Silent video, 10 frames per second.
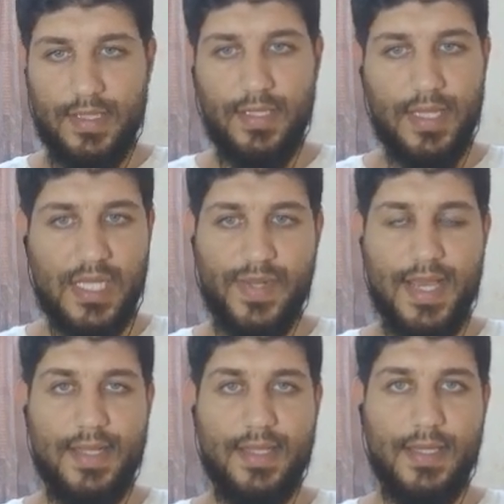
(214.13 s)
It has been
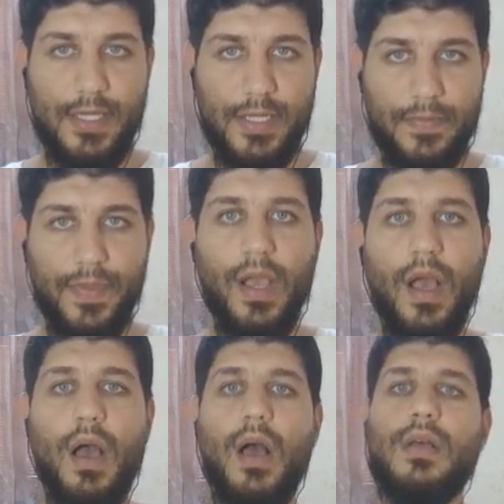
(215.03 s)
added here.
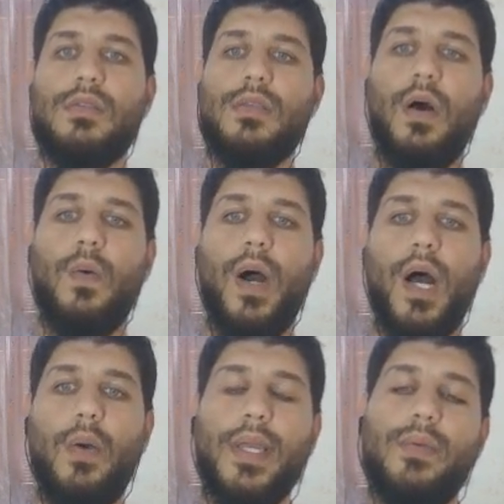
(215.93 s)
So
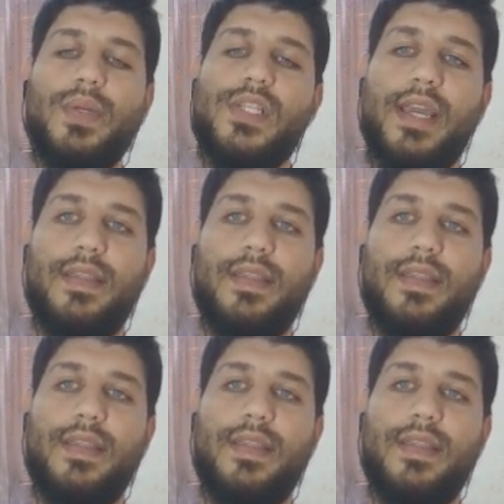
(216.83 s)
how can we check